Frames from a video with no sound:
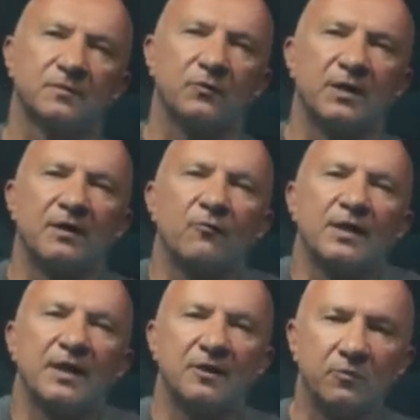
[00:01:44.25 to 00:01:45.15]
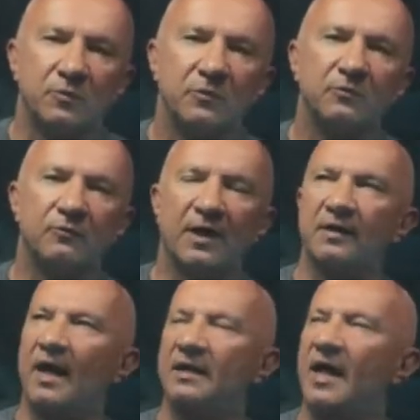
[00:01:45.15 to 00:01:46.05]
when I compute,
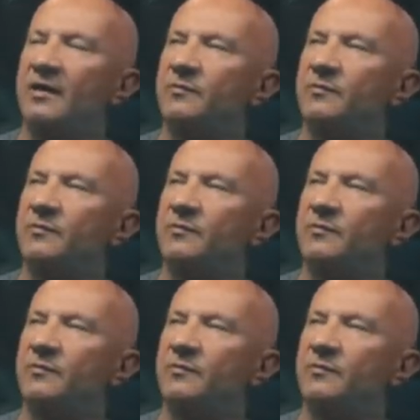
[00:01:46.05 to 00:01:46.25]
I